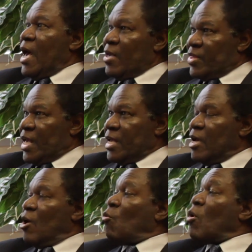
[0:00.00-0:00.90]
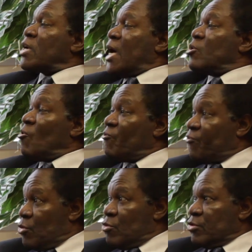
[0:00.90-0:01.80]
And then what kind of
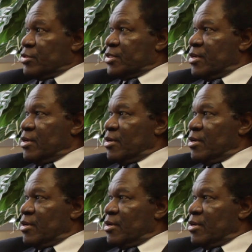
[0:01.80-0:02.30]
foods